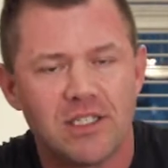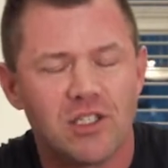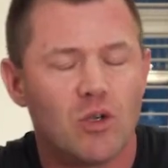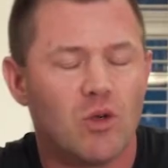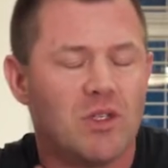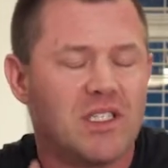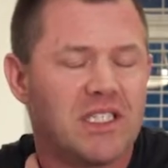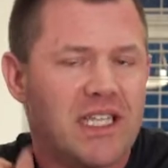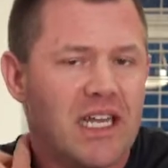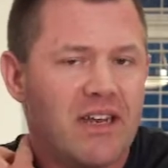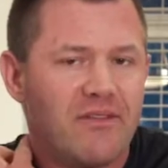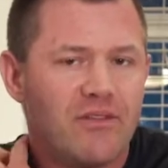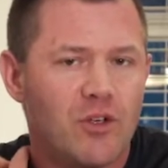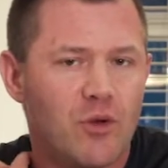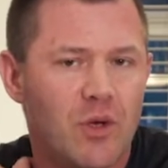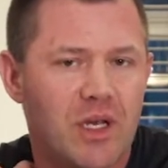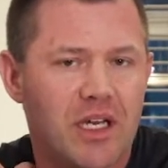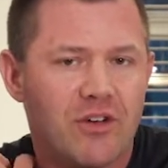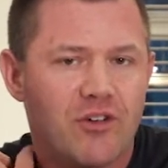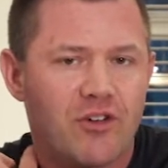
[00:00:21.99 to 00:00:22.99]
So instead of
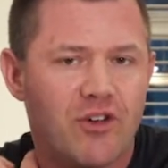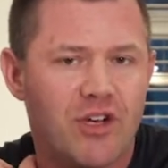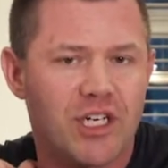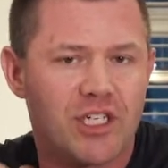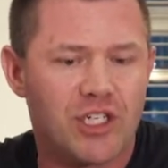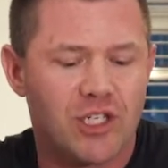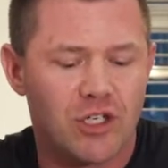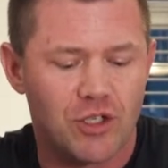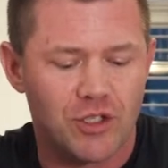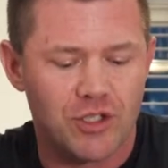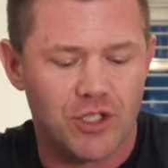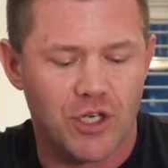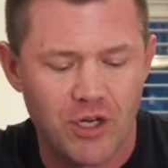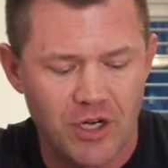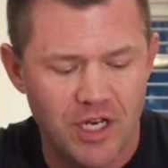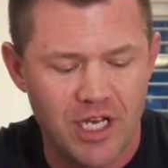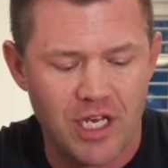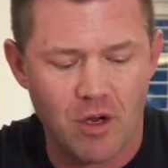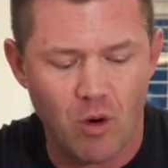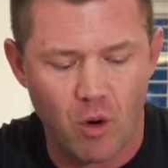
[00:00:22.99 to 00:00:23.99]
doing a traditional
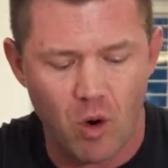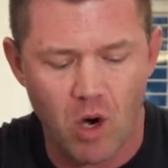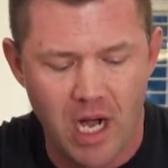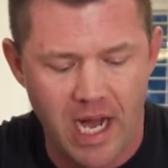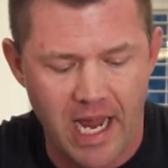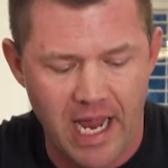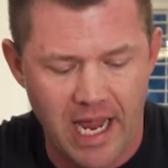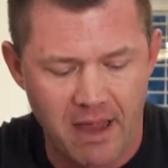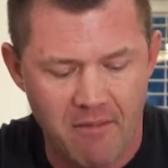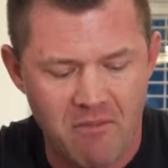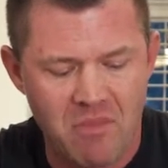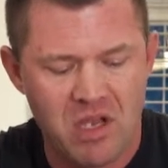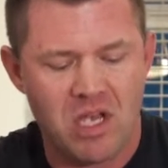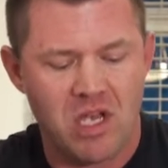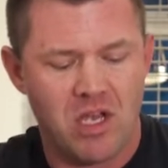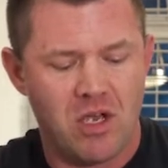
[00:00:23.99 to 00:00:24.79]
turkey or ham,